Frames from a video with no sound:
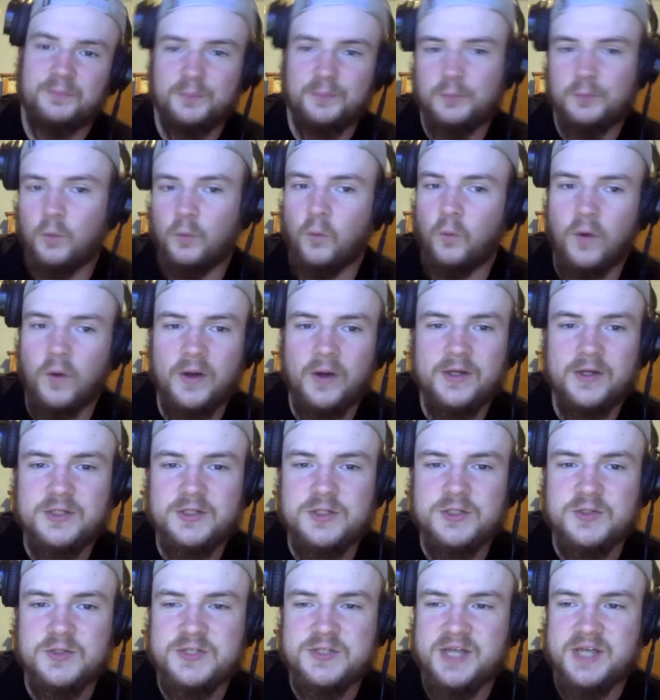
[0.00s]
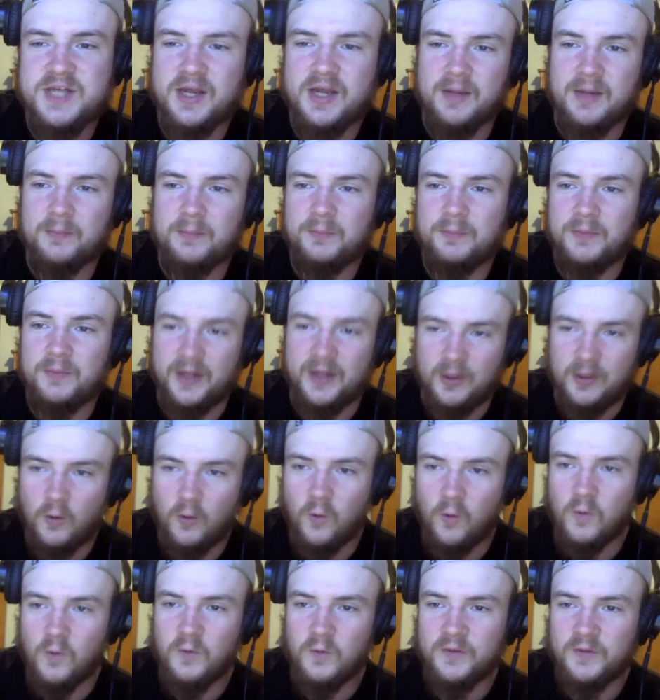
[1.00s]
1 to 2 second like
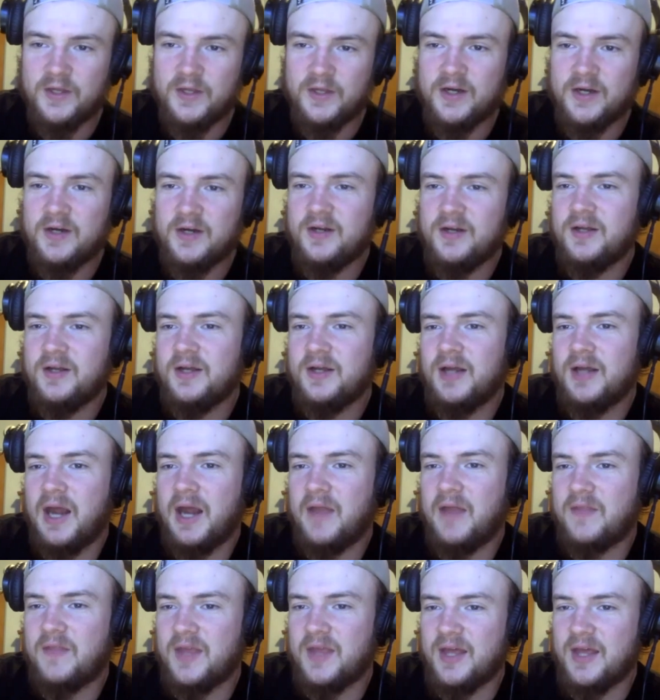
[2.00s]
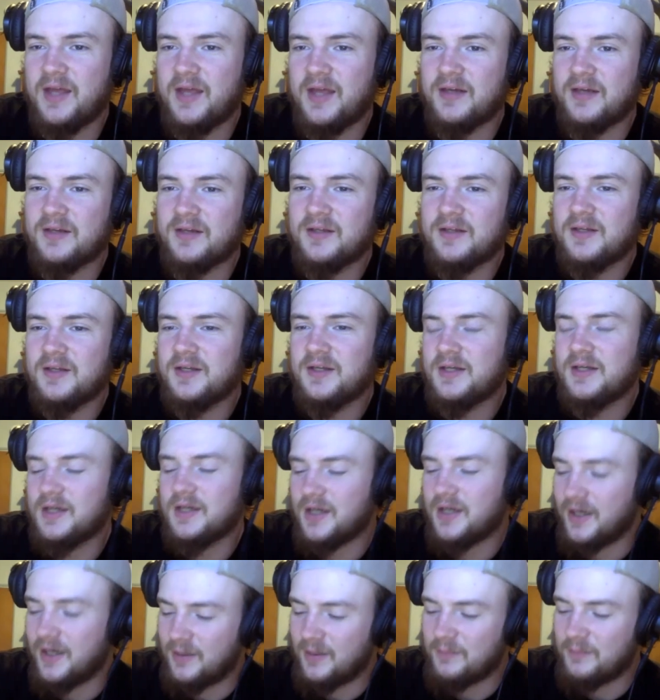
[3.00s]
hold there at the end.
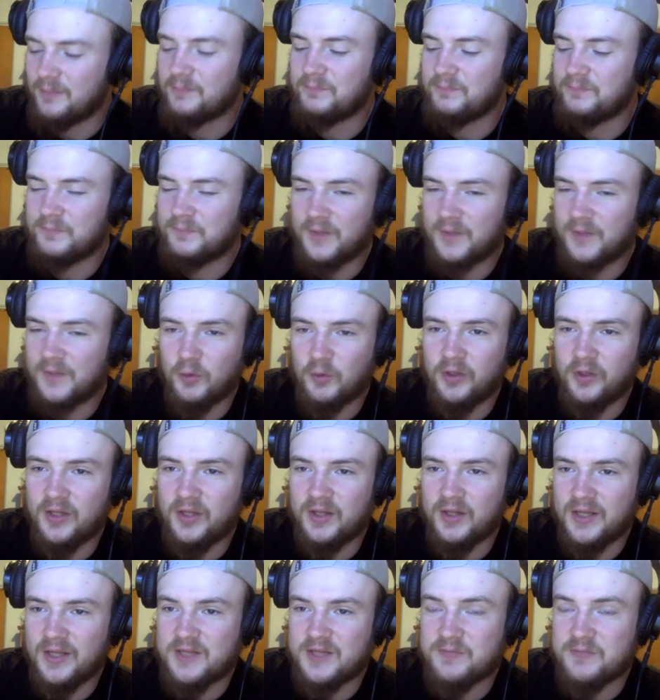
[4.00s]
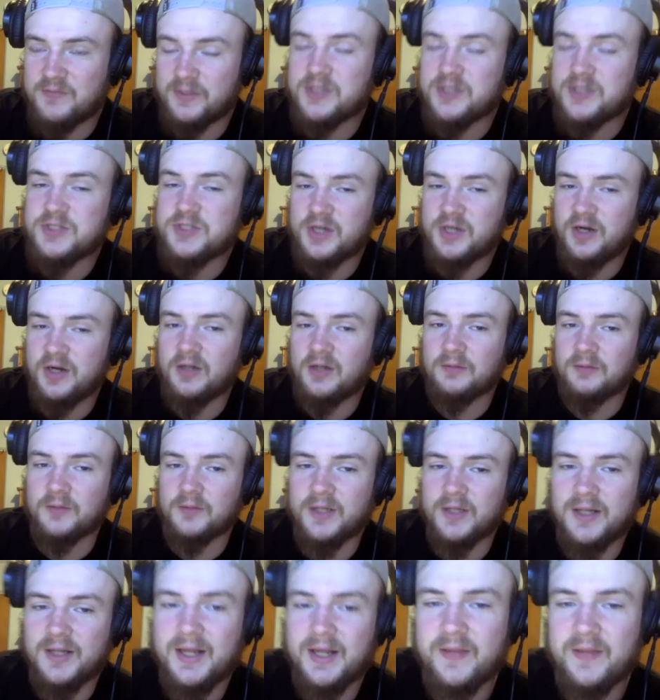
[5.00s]
I really have been starting to
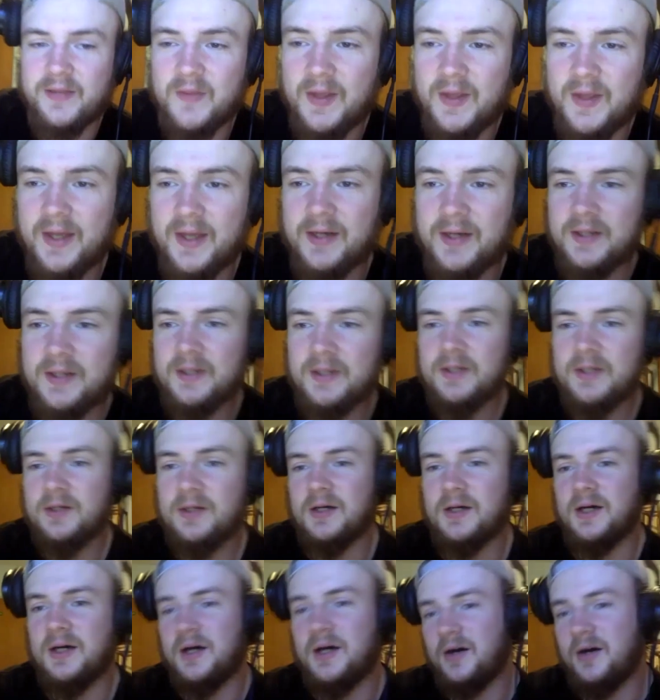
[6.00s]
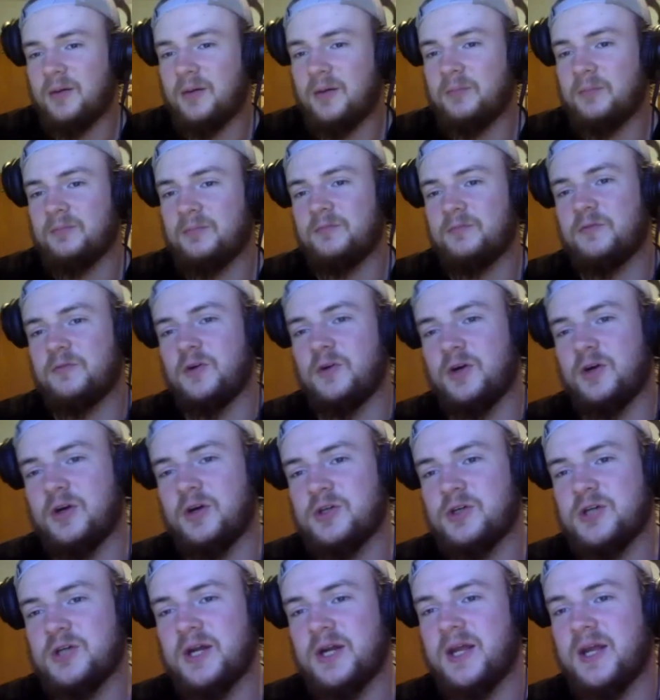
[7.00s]
really like that for
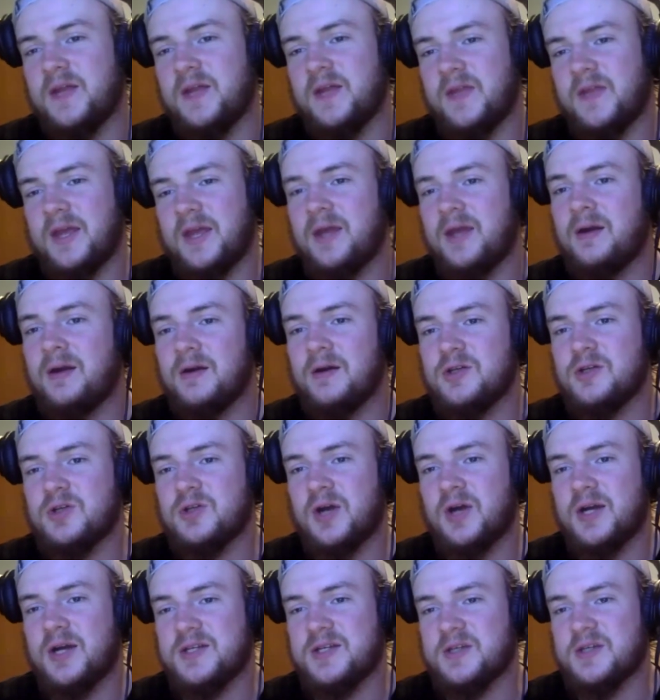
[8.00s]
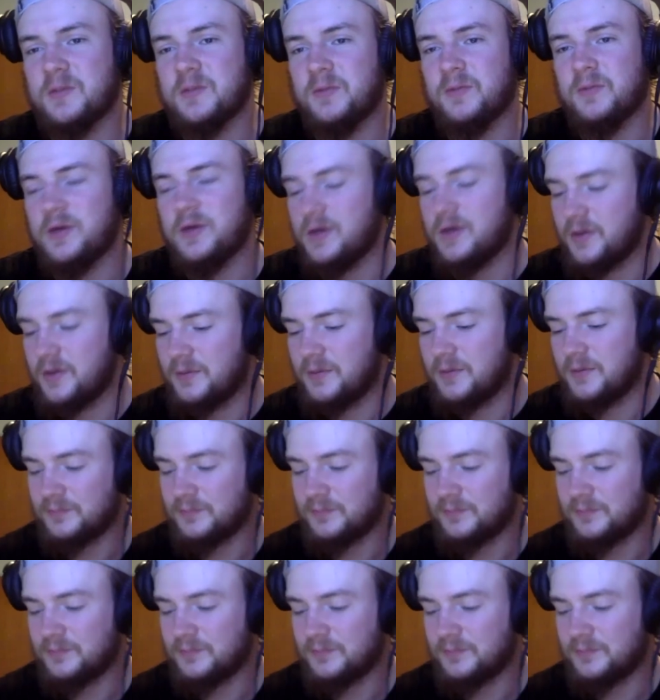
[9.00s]
trying to hit the inner tricep there.